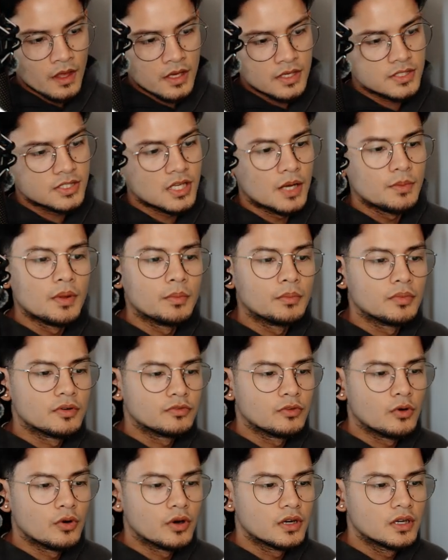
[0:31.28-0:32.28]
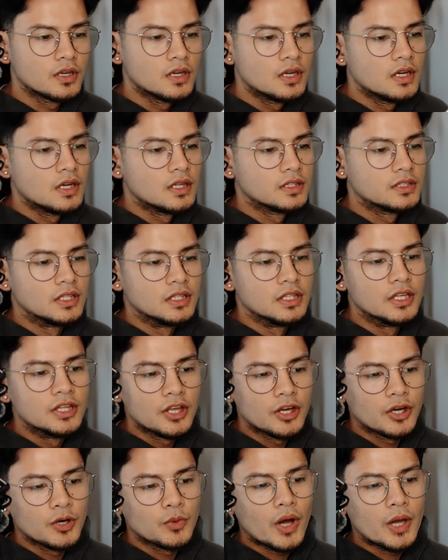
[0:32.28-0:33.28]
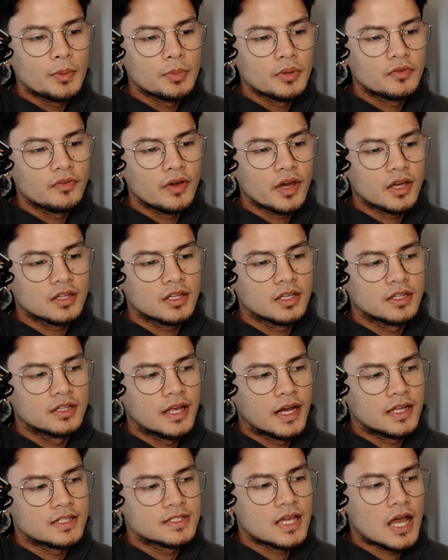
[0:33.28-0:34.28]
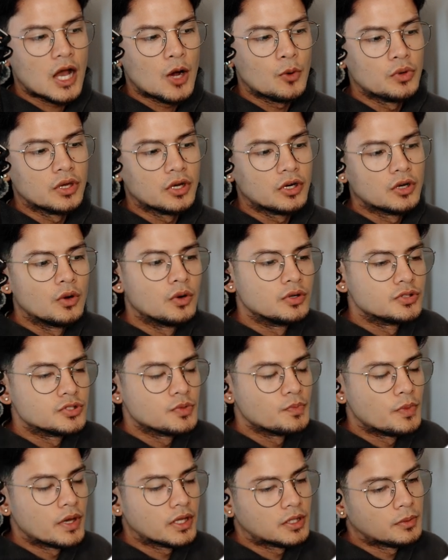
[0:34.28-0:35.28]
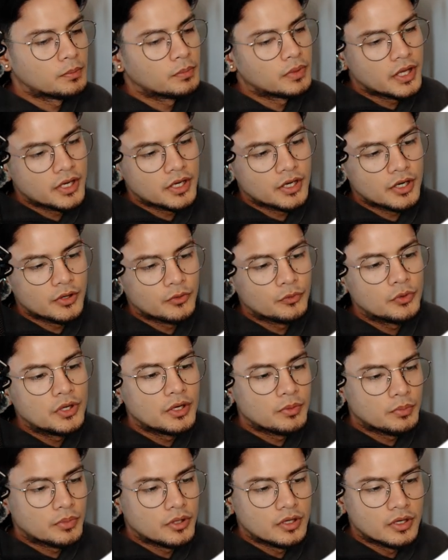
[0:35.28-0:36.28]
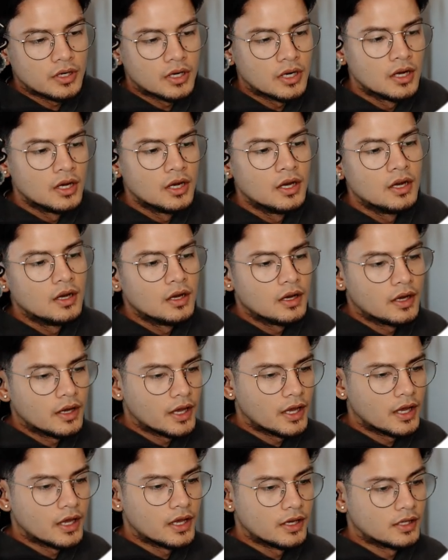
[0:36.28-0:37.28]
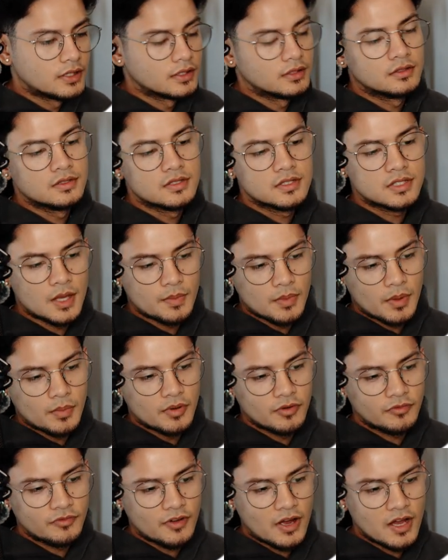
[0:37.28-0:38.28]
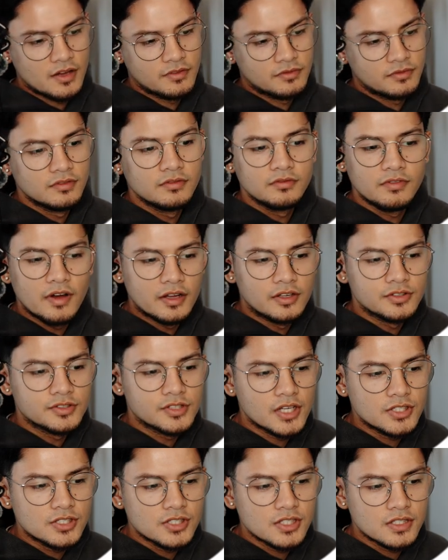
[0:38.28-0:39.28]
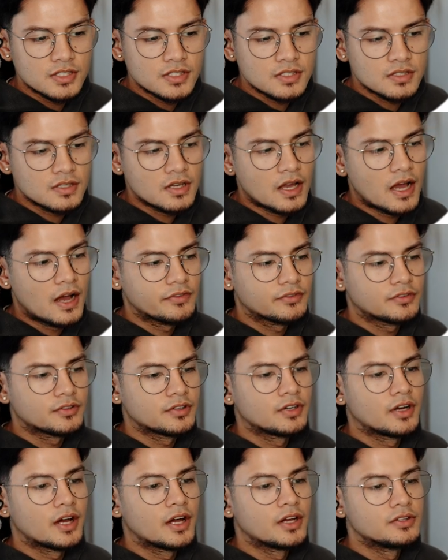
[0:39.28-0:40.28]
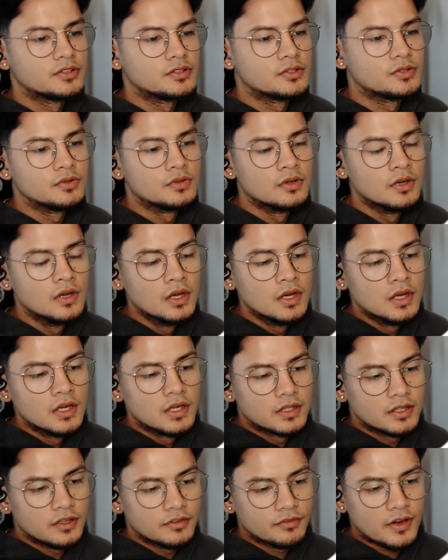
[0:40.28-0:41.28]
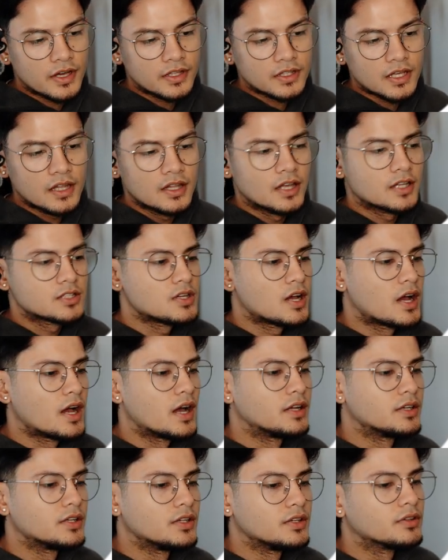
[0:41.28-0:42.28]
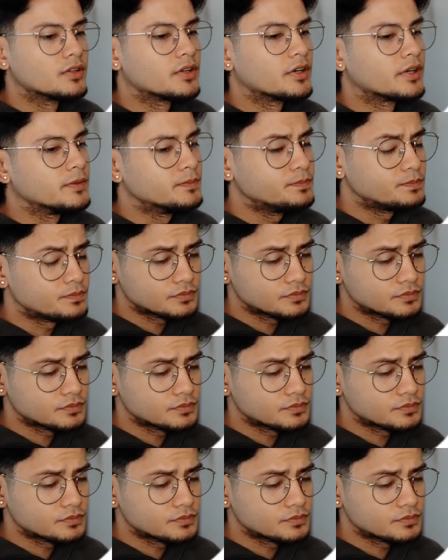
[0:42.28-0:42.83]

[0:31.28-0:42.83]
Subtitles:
Step number 4, the linear wipe effect. That's how we are going to make the player reappear. And step number 5, final touches. After I do the effect, I like to add either